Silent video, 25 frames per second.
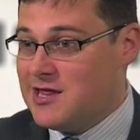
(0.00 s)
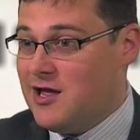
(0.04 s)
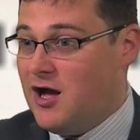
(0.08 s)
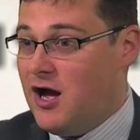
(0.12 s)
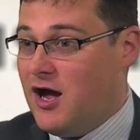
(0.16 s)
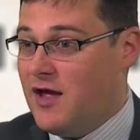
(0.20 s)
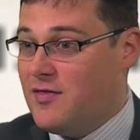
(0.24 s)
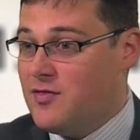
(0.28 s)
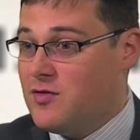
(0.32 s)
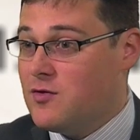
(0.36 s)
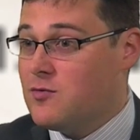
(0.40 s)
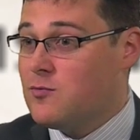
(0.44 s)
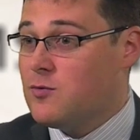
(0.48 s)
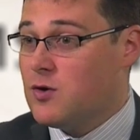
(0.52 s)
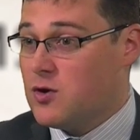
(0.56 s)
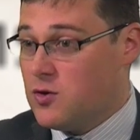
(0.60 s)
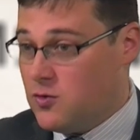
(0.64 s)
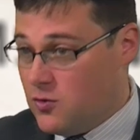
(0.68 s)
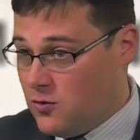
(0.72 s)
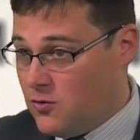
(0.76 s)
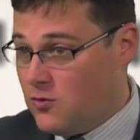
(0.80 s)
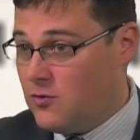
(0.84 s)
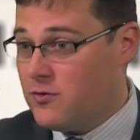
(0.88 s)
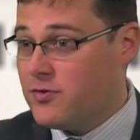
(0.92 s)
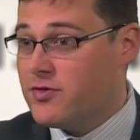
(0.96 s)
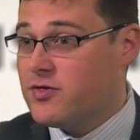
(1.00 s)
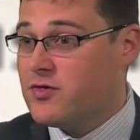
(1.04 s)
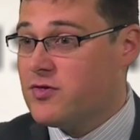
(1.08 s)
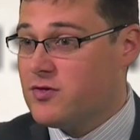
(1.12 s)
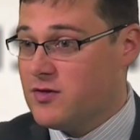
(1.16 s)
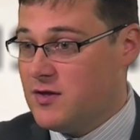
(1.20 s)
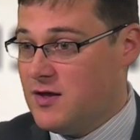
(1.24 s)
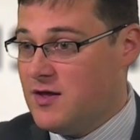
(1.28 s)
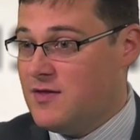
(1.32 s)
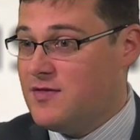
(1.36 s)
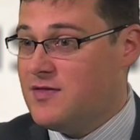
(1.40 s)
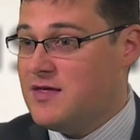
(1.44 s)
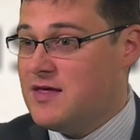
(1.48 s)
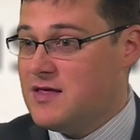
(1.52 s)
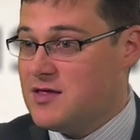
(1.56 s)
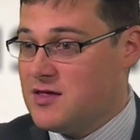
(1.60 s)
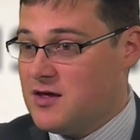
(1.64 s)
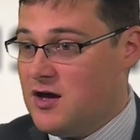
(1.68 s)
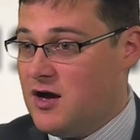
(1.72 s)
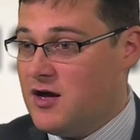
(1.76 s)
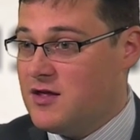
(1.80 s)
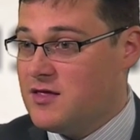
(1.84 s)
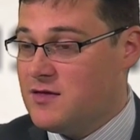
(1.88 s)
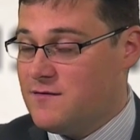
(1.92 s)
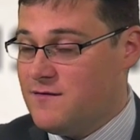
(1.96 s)
line that records these
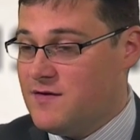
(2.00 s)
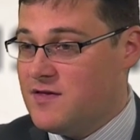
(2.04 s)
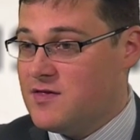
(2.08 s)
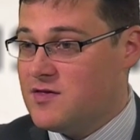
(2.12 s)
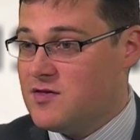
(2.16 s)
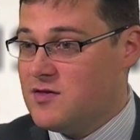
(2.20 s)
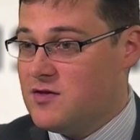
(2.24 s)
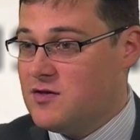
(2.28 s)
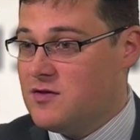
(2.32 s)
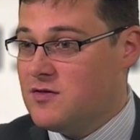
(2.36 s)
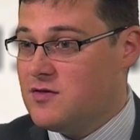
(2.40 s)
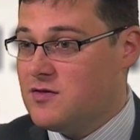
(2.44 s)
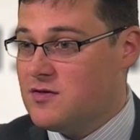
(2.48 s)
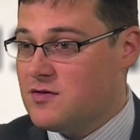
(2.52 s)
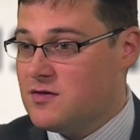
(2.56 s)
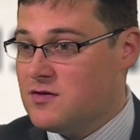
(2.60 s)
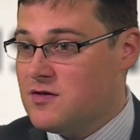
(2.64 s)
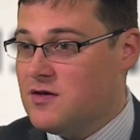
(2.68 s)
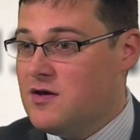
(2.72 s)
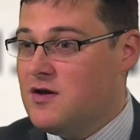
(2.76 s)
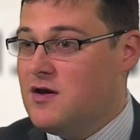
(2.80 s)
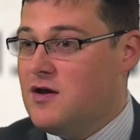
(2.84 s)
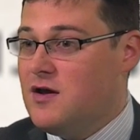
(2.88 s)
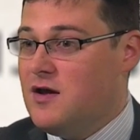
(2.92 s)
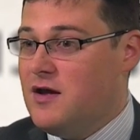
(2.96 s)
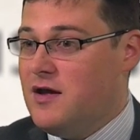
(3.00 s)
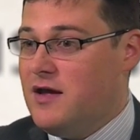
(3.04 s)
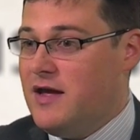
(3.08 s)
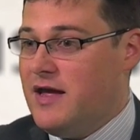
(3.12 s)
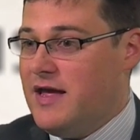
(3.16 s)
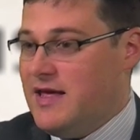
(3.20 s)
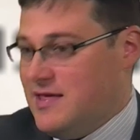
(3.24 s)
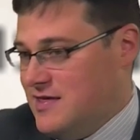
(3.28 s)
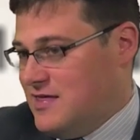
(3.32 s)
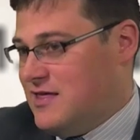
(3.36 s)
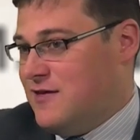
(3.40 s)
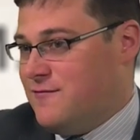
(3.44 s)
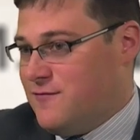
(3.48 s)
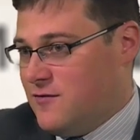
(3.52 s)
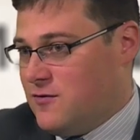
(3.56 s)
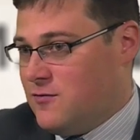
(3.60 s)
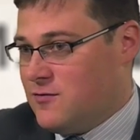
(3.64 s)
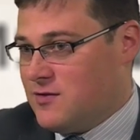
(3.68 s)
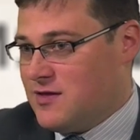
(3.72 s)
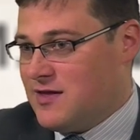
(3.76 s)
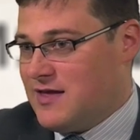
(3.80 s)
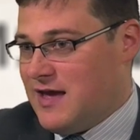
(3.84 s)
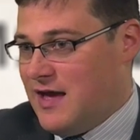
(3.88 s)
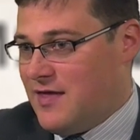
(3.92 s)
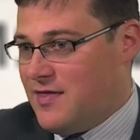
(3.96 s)
kinds of incidents, it's
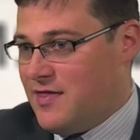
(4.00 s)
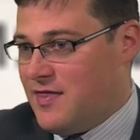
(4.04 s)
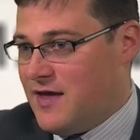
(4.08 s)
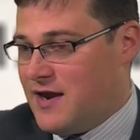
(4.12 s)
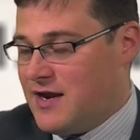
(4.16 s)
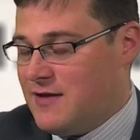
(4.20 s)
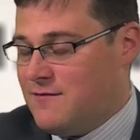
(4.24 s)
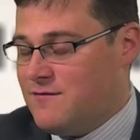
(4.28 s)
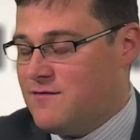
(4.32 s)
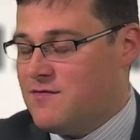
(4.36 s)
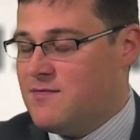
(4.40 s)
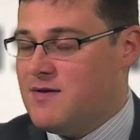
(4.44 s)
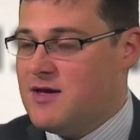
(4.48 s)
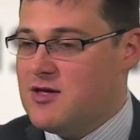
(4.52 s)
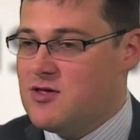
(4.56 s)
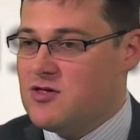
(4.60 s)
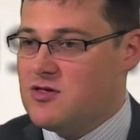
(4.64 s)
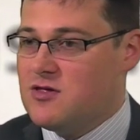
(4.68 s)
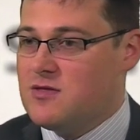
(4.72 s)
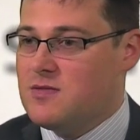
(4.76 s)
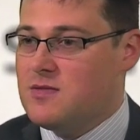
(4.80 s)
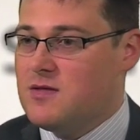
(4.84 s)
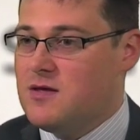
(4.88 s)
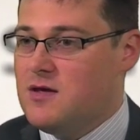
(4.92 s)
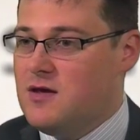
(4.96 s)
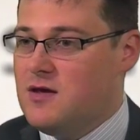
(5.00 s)
difficult to gather that information.